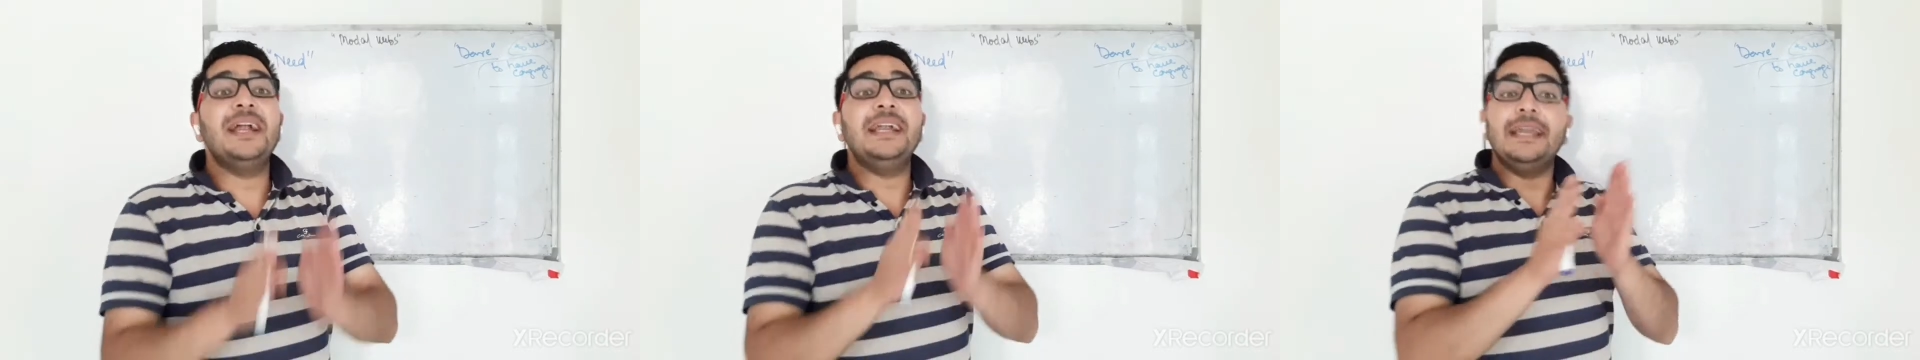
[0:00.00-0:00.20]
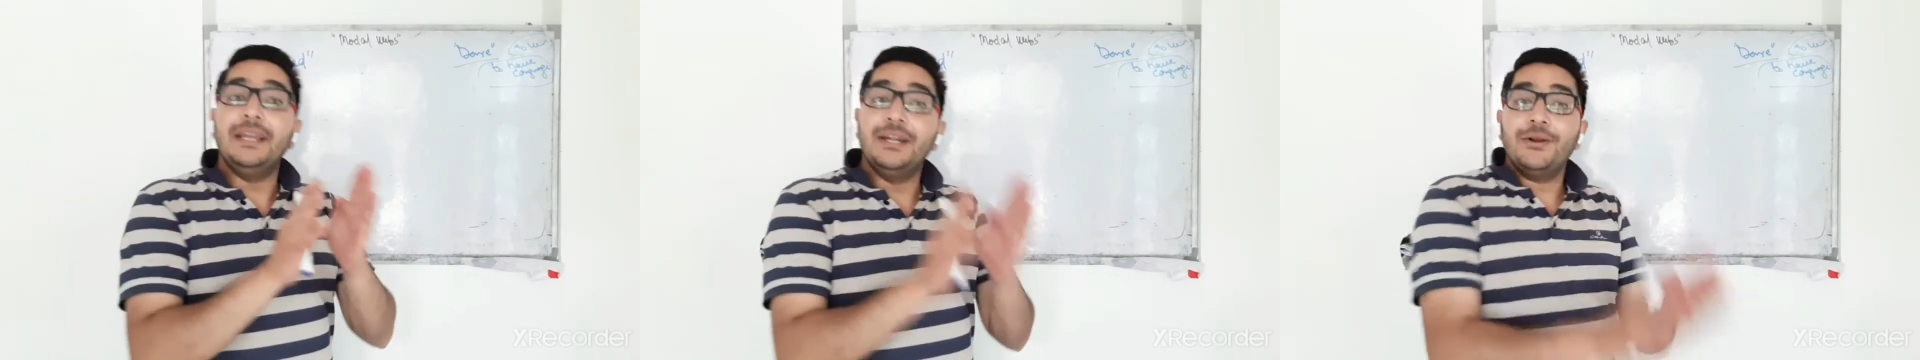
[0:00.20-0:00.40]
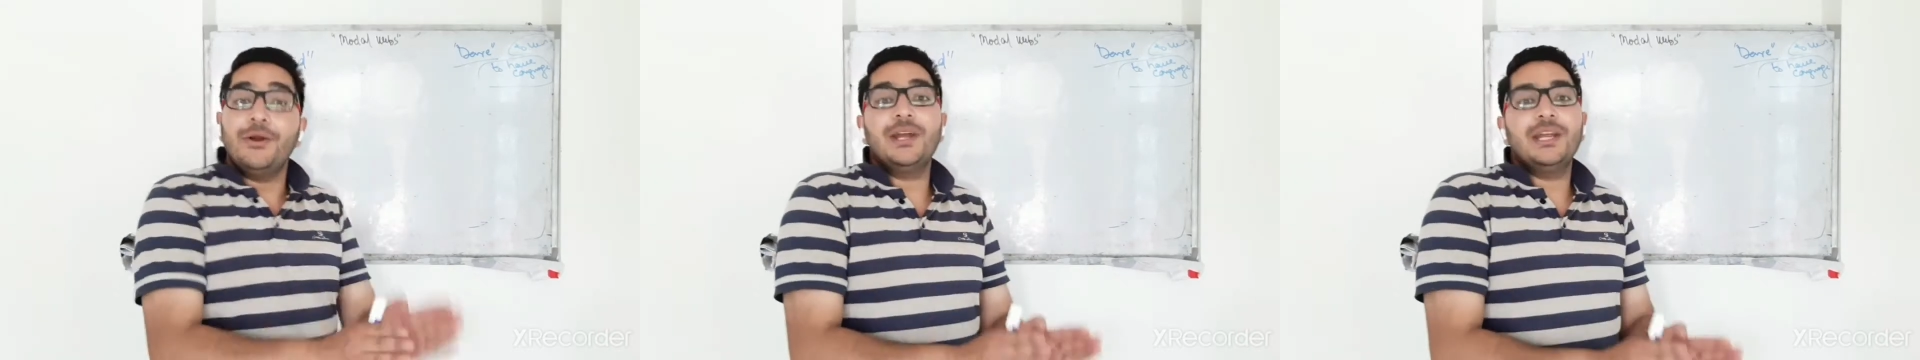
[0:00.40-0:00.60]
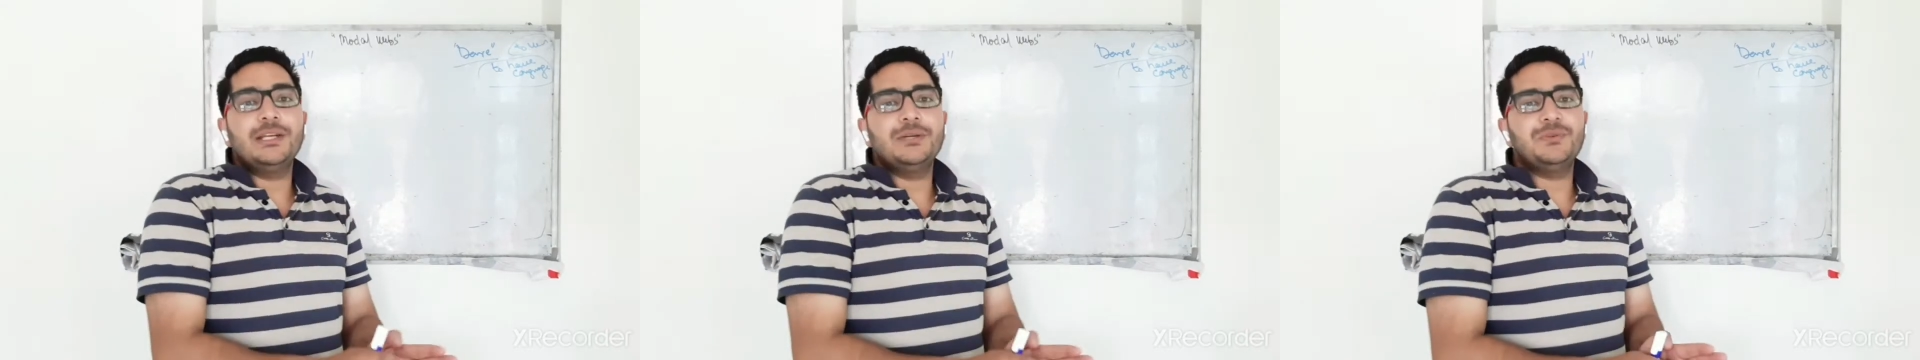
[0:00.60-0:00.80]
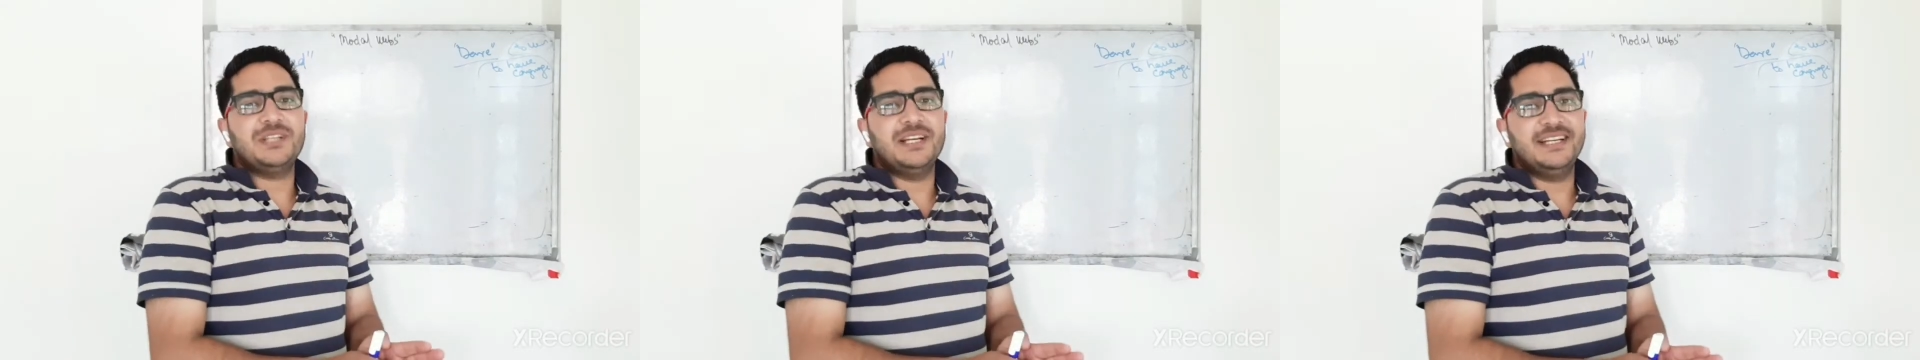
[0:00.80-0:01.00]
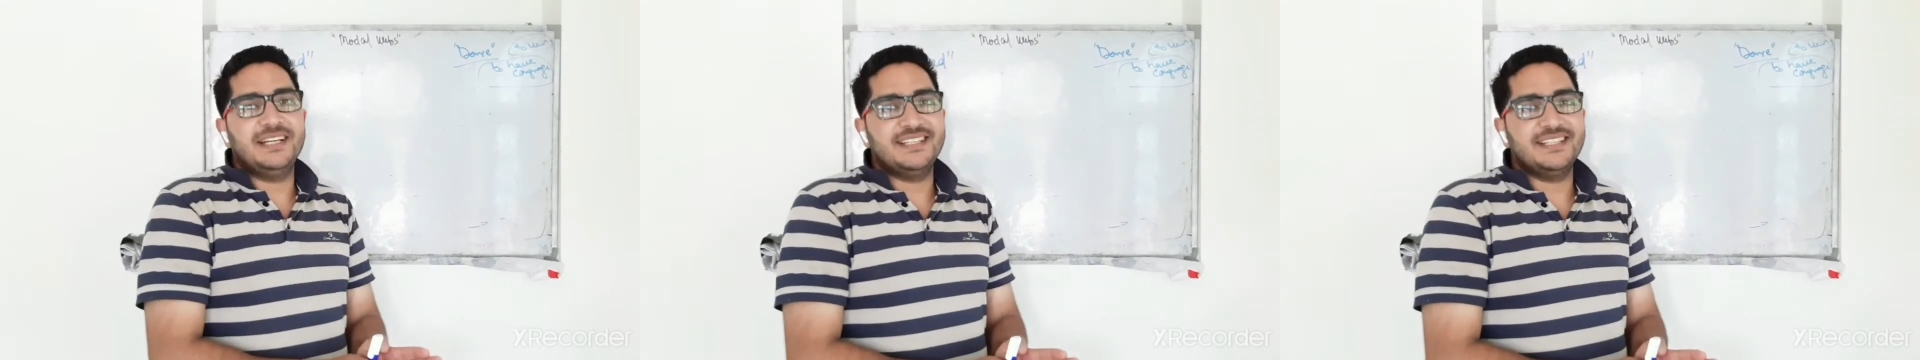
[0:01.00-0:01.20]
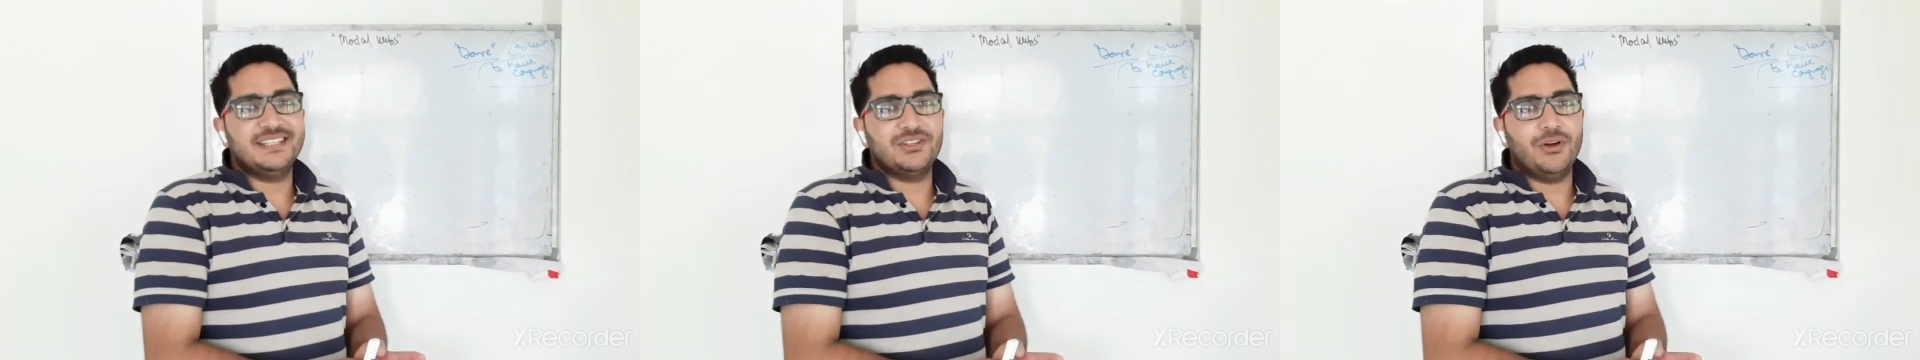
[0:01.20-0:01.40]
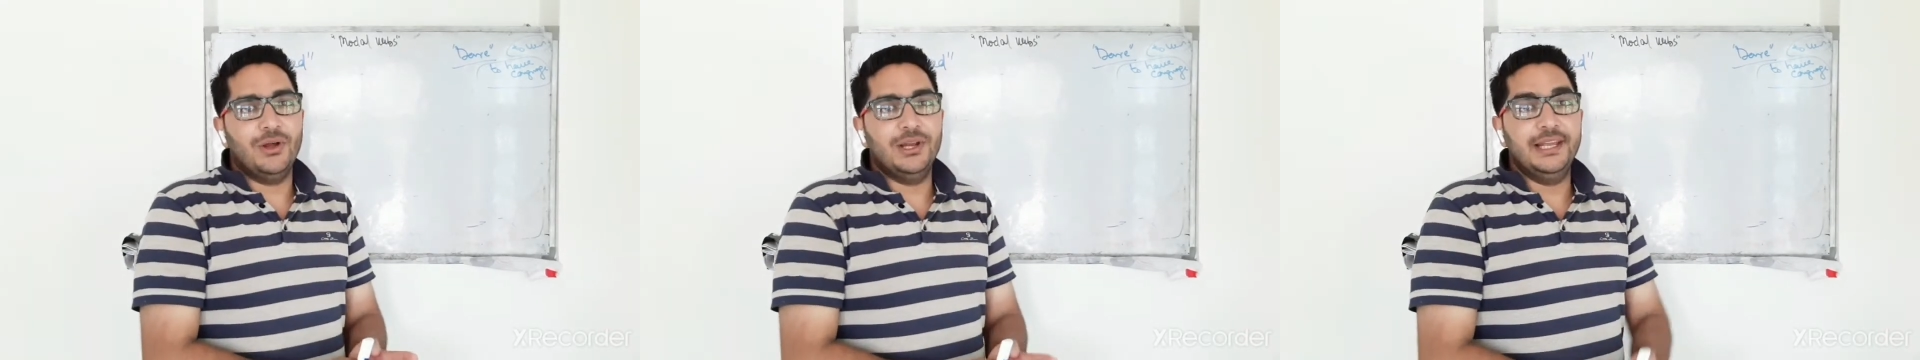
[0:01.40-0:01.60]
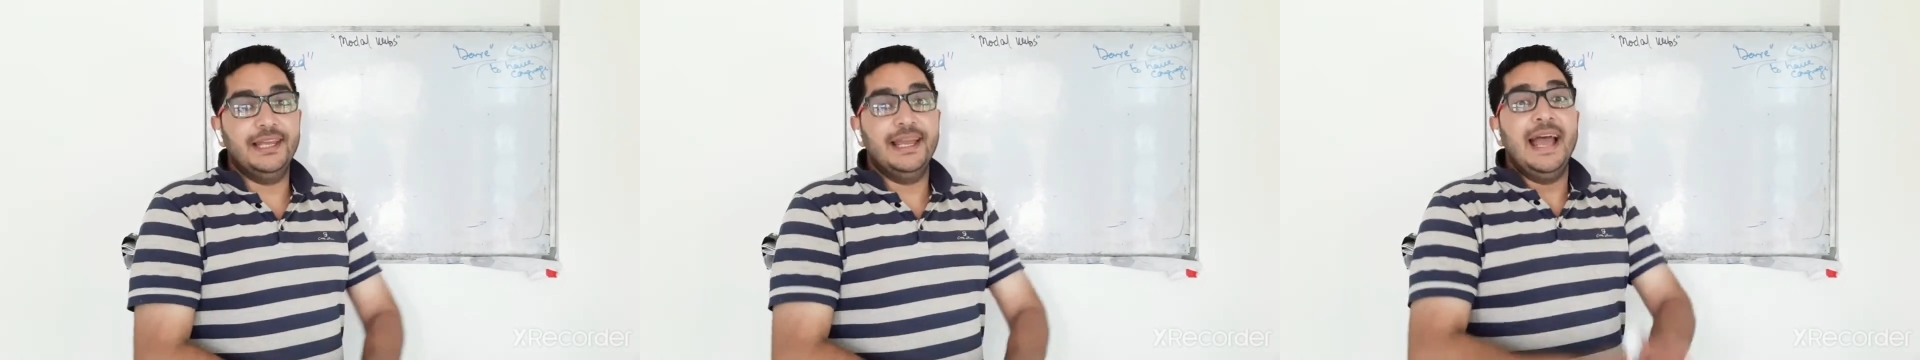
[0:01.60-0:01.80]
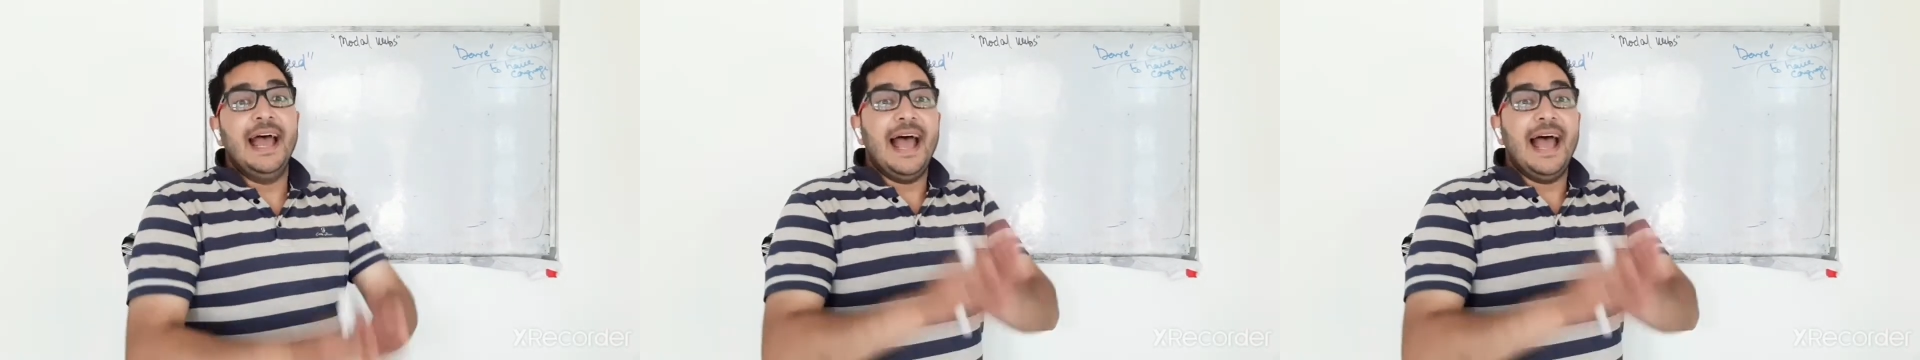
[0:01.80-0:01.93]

interrogative sentences only